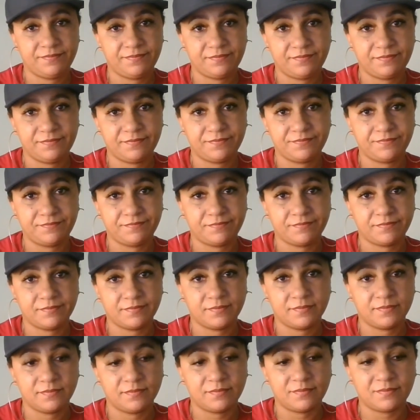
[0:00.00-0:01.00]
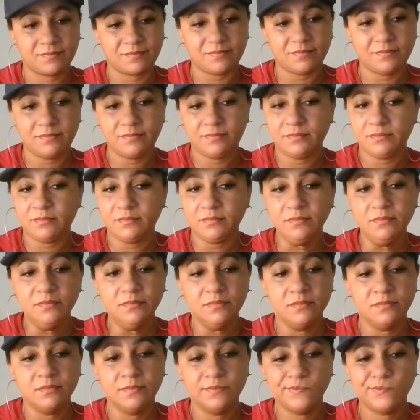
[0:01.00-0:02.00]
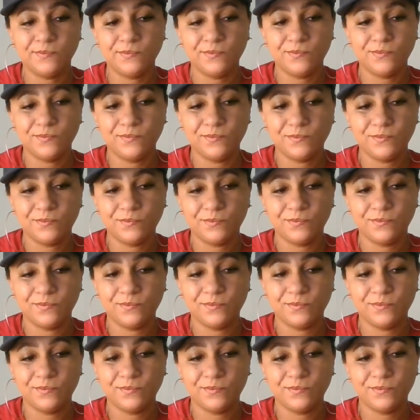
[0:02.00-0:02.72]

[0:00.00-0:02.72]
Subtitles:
No one is speaking in this clip.